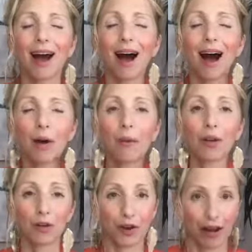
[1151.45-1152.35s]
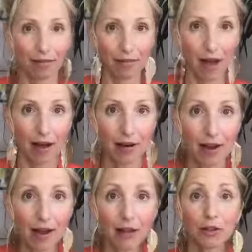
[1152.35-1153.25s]
I want you to have that.
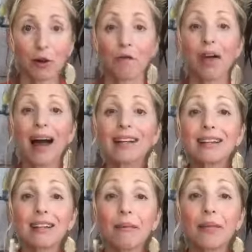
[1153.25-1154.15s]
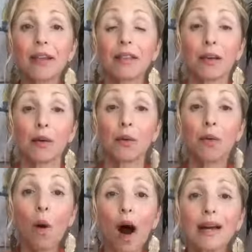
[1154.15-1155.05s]
And so if that is something that you
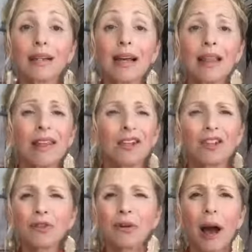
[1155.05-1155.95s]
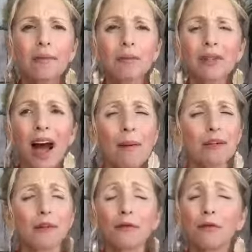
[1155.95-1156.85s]
want, then just grab some time.
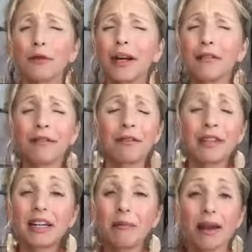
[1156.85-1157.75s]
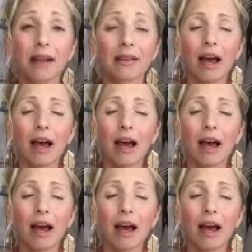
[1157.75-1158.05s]
It's a free 15 minutes.